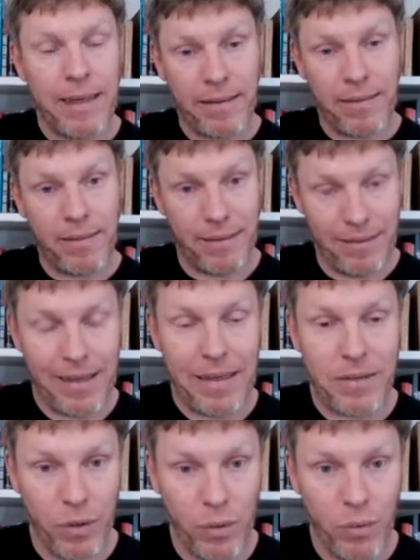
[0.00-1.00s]
into the
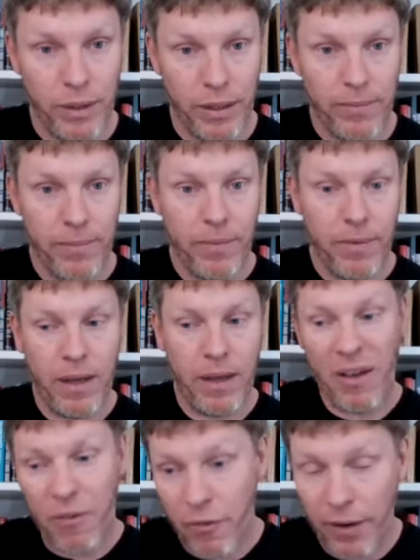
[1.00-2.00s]
Daytona,
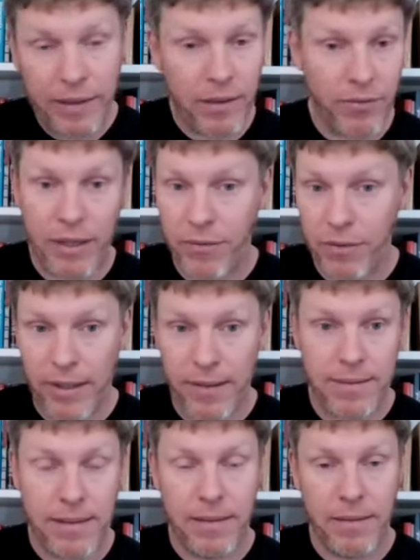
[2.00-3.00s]
effectively everything
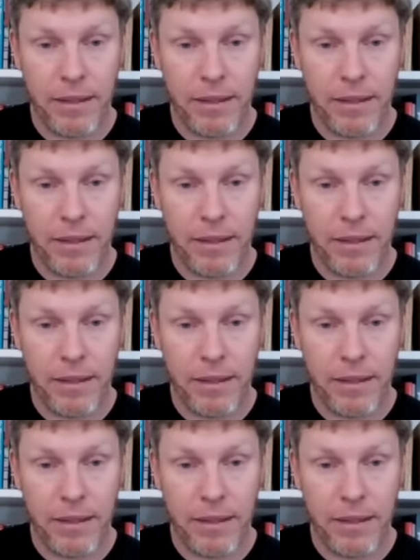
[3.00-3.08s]
is,